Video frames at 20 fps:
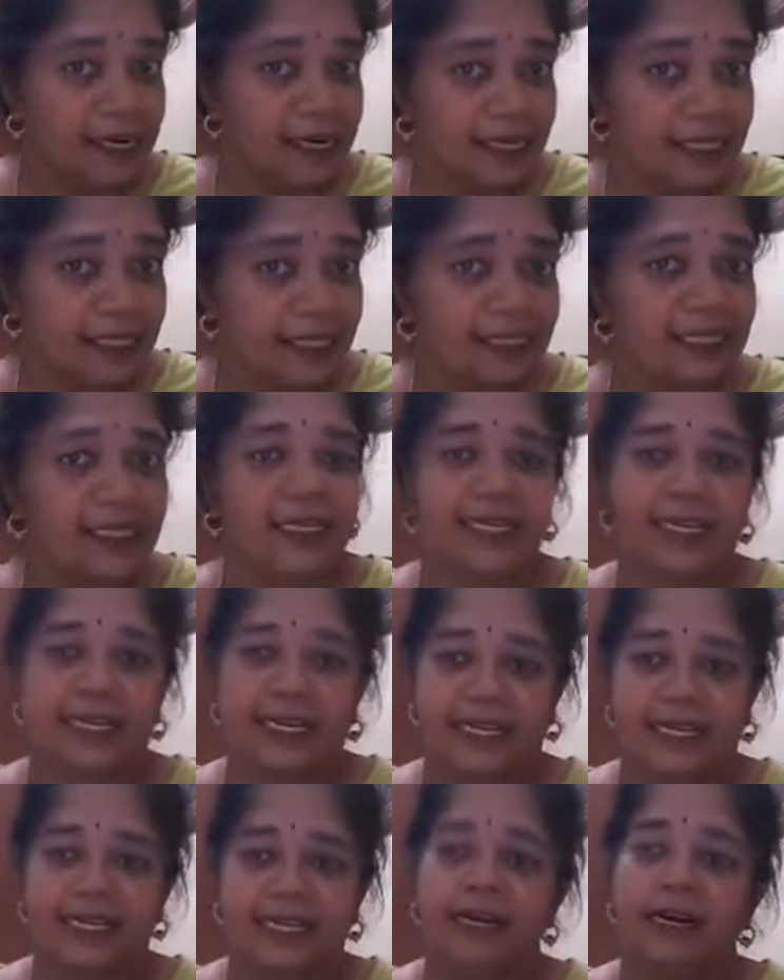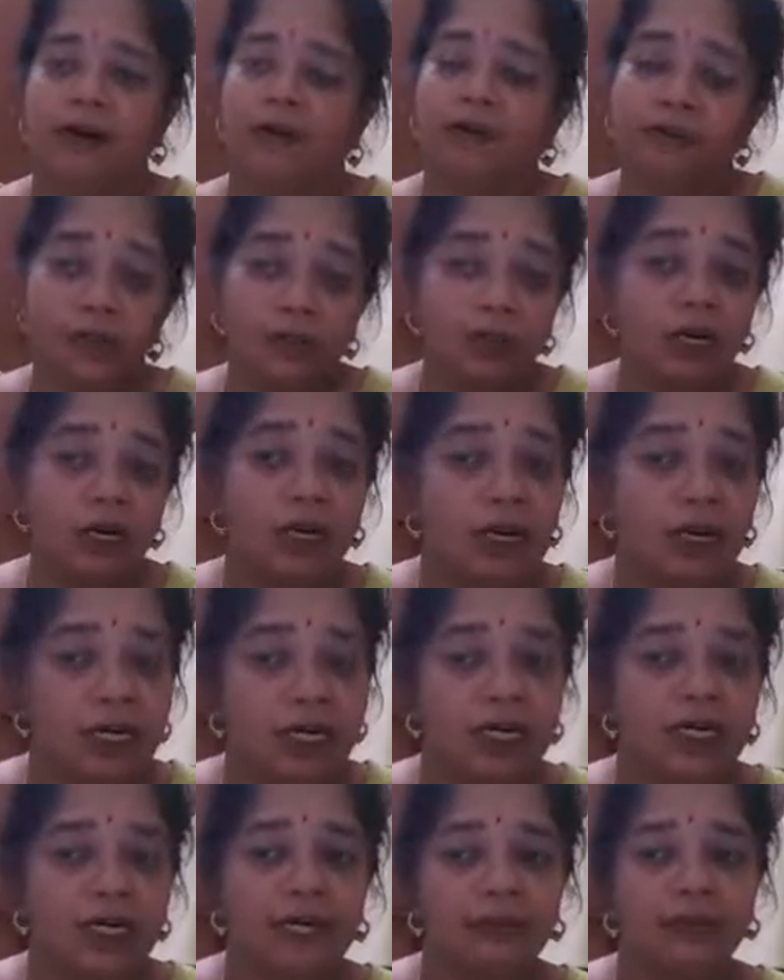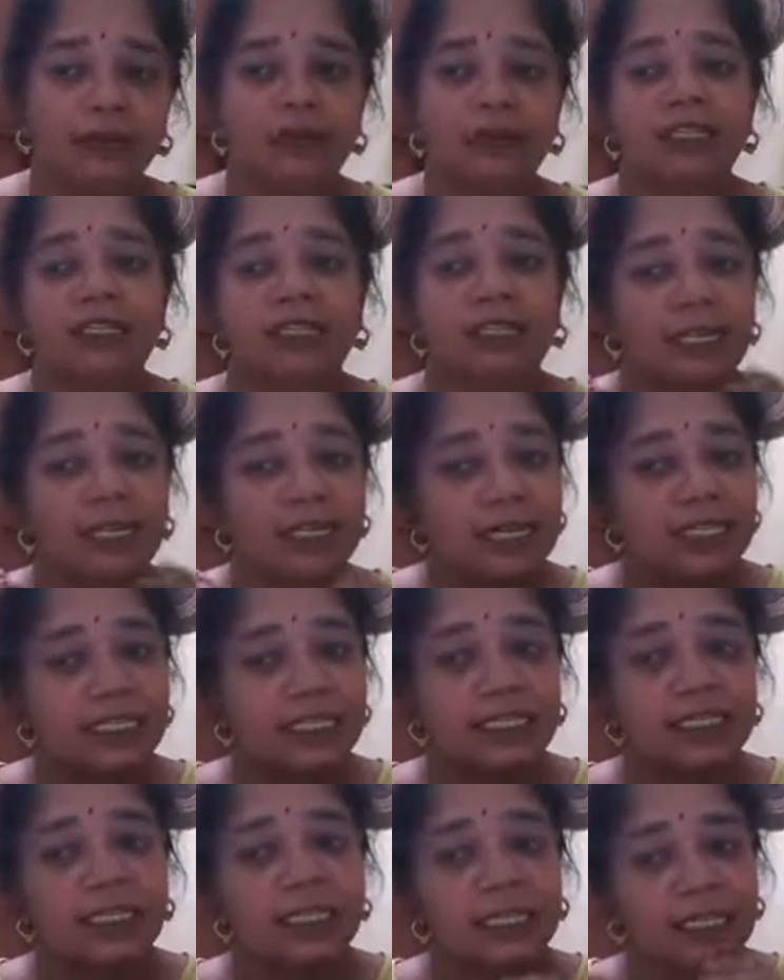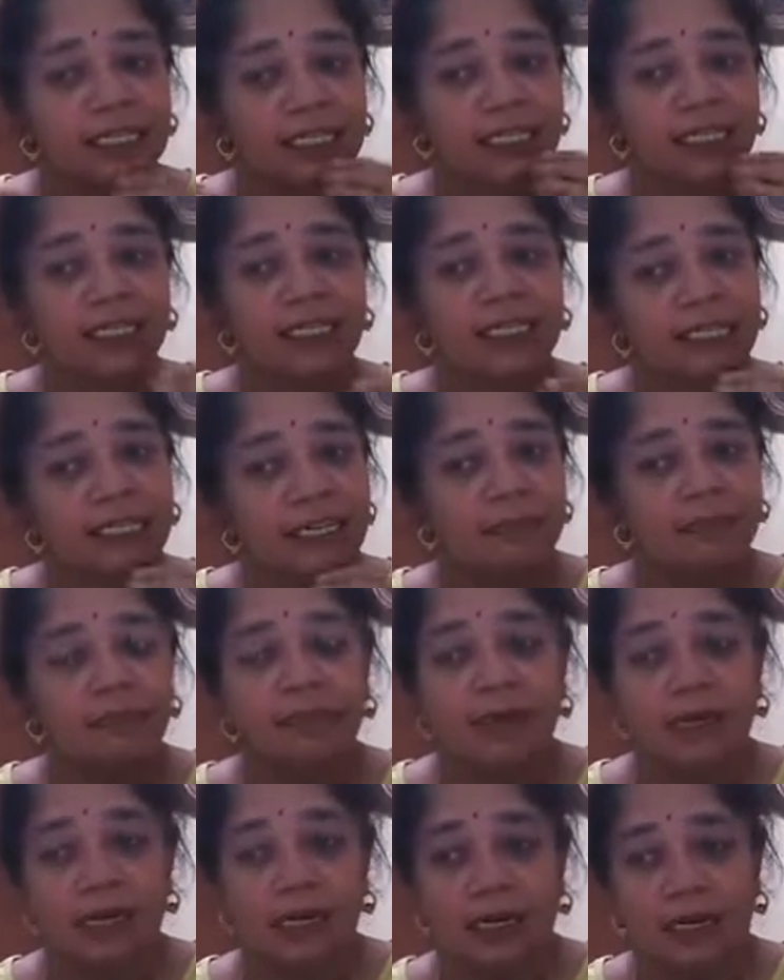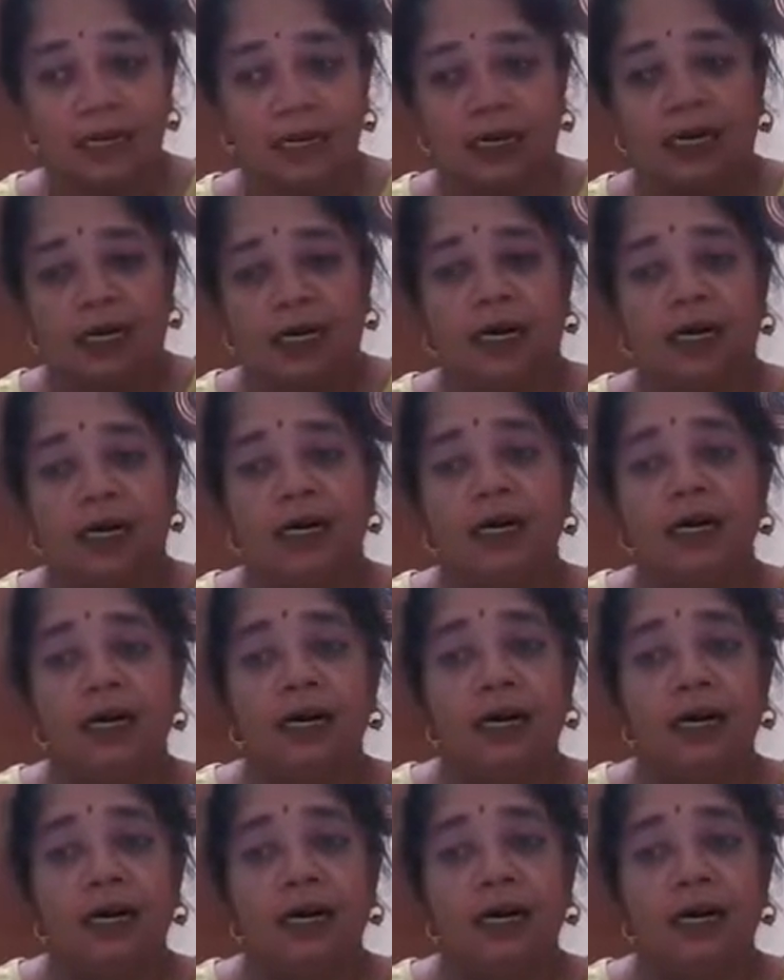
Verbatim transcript: dynasty, yes. We would have heard about this dynasty in little